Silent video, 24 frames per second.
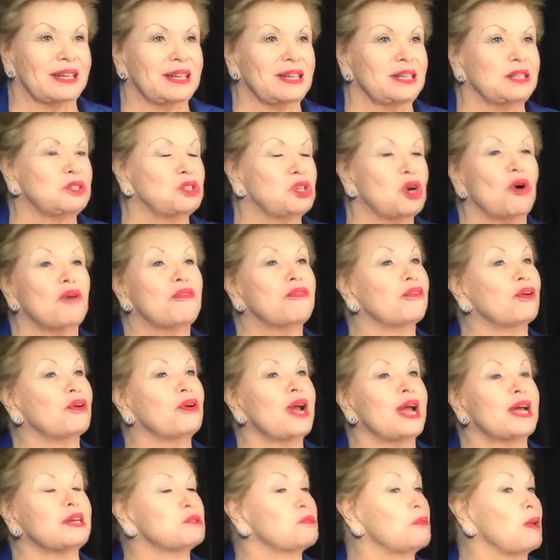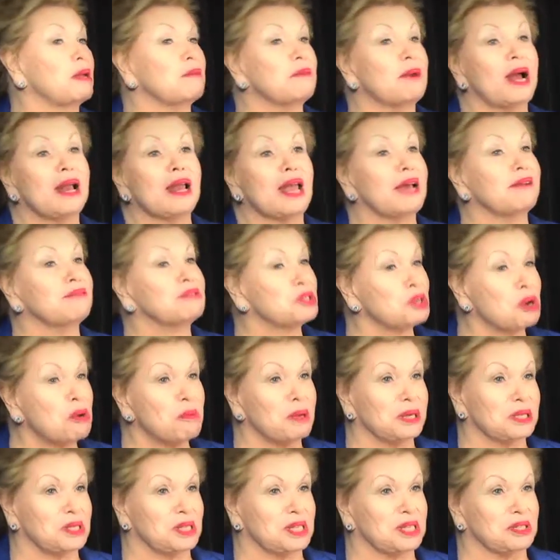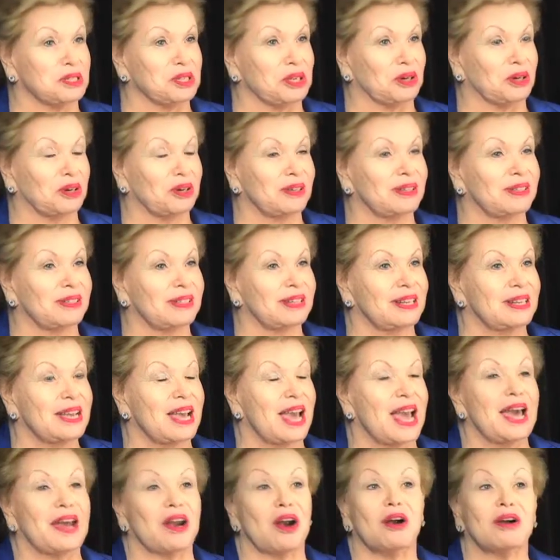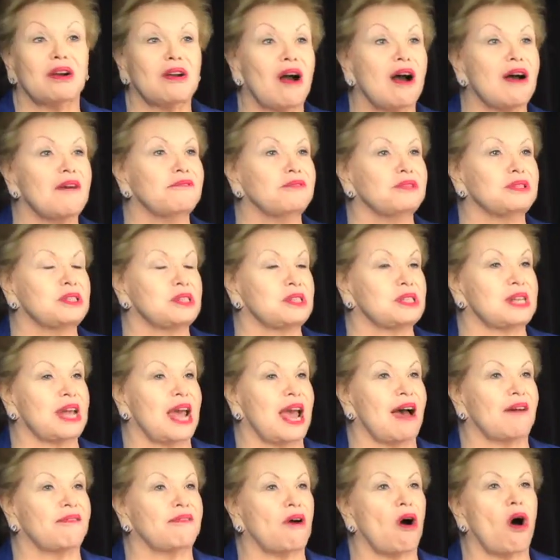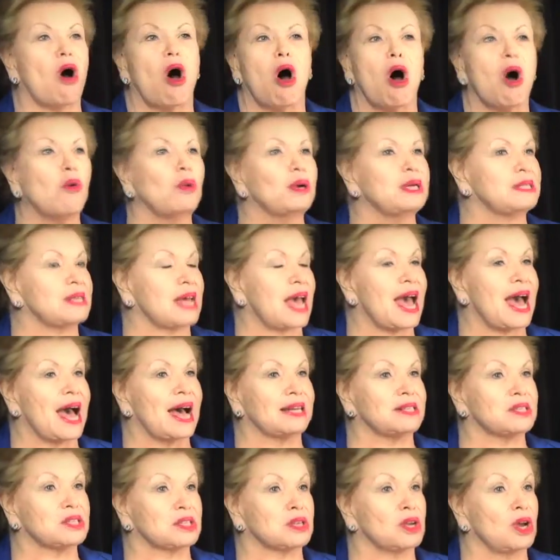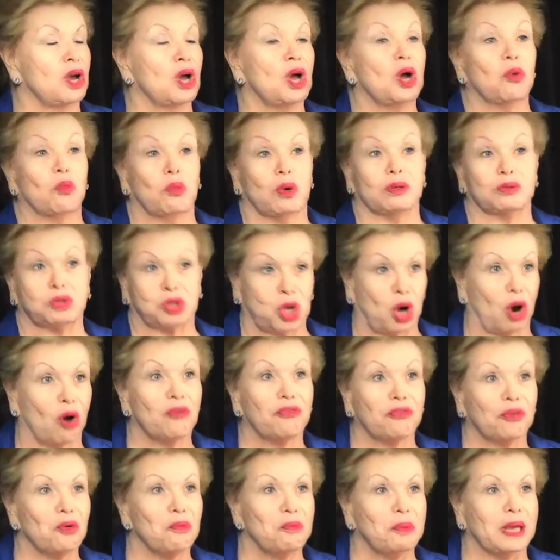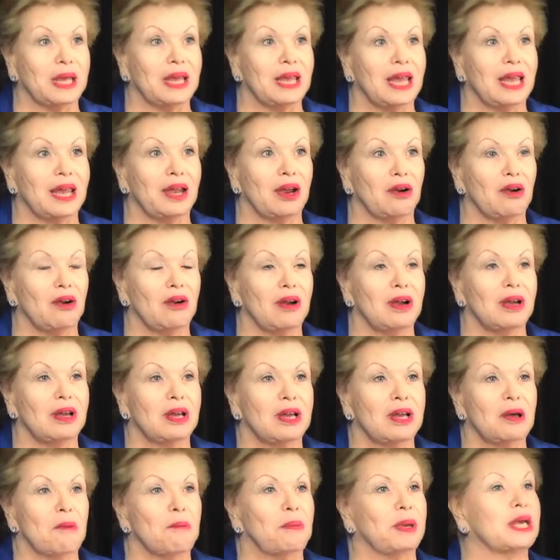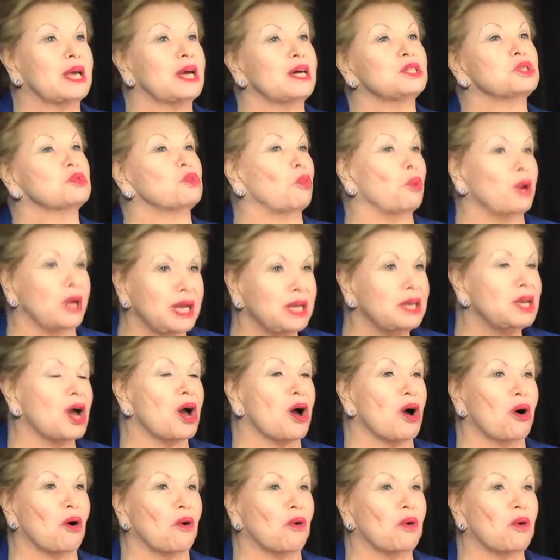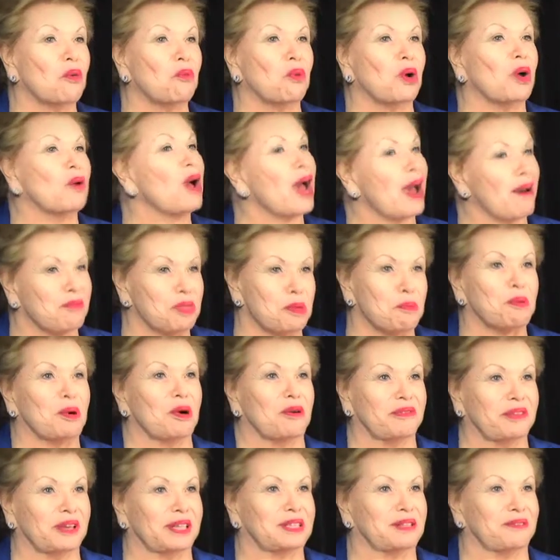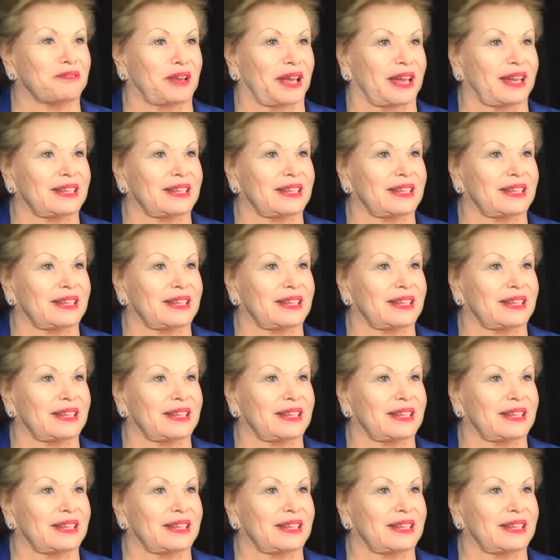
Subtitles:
Topher has made my life so much easier, and our conference staff always asks, will Topher be here? Because we know we'll have the perfect event.